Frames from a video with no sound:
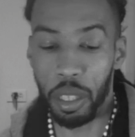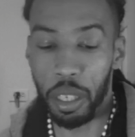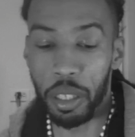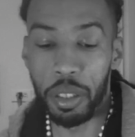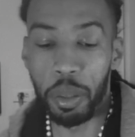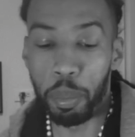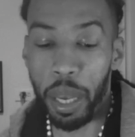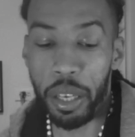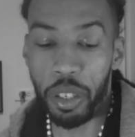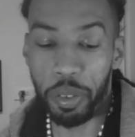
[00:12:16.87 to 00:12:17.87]
is the
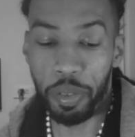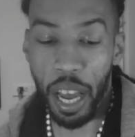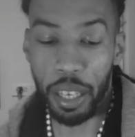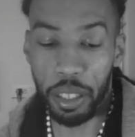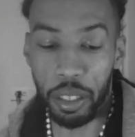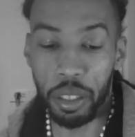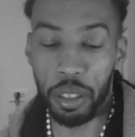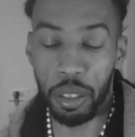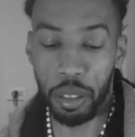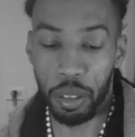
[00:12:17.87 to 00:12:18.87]
major factor,
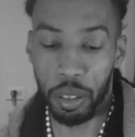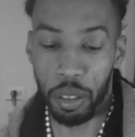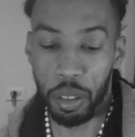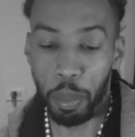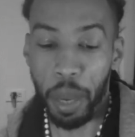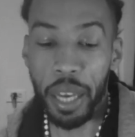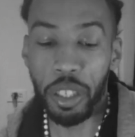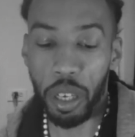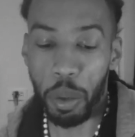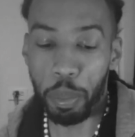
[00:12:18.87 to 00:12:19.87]
the major
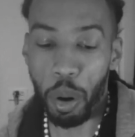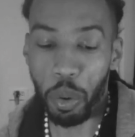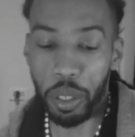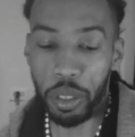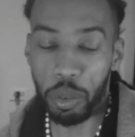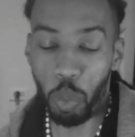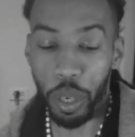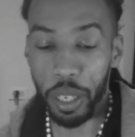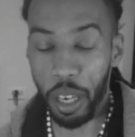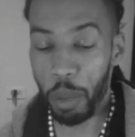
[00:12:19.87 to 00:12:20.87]
components when
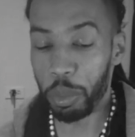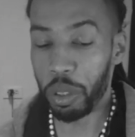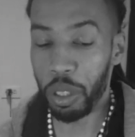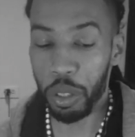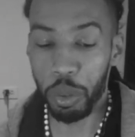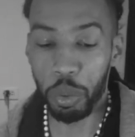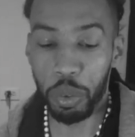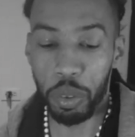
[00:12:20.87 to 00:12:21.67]
it comes to you.